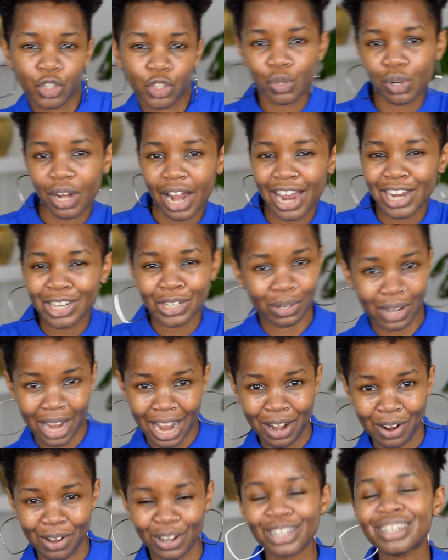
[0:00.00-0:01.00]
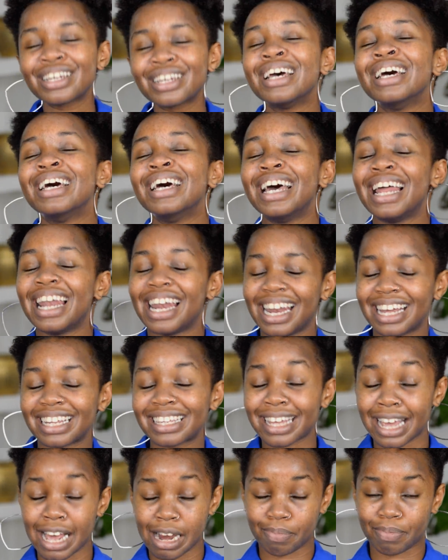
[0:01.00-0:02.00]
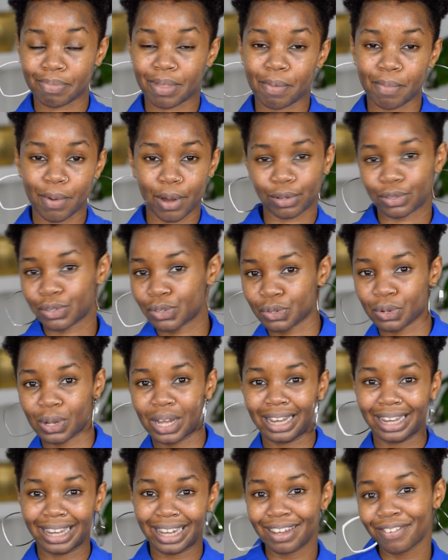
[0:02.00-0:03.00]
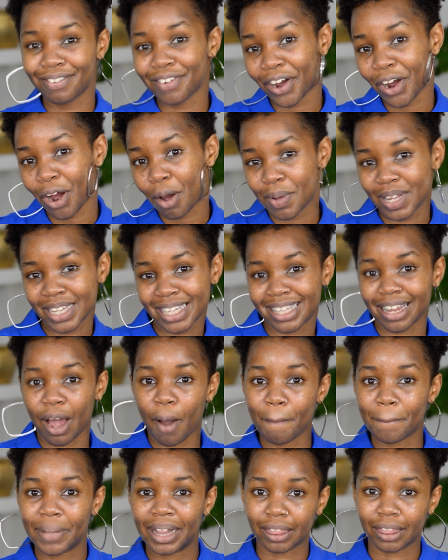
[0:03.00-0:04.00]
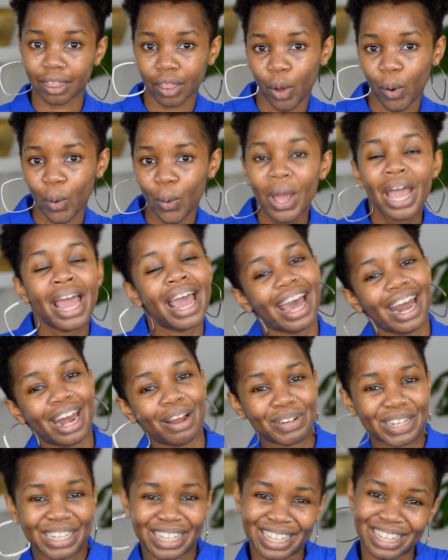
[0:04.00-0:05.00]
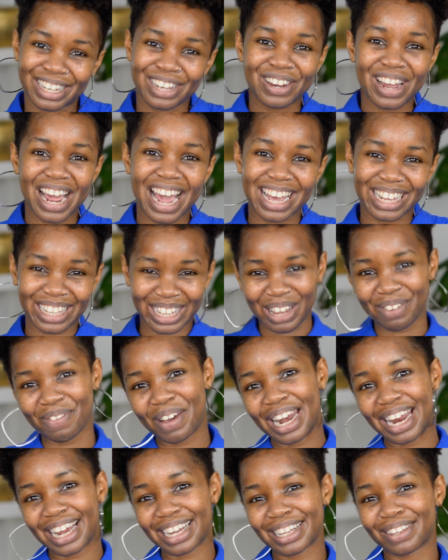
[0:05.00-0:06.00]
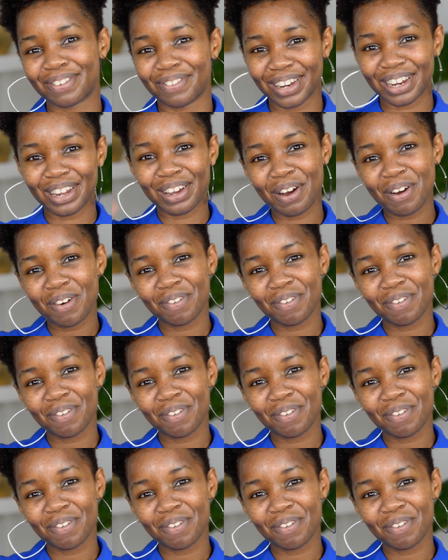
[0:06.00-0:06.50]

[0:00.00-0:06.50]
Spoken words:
Should I not? Let's help them out. So leave your comments down below, and I will see you guys in my next video.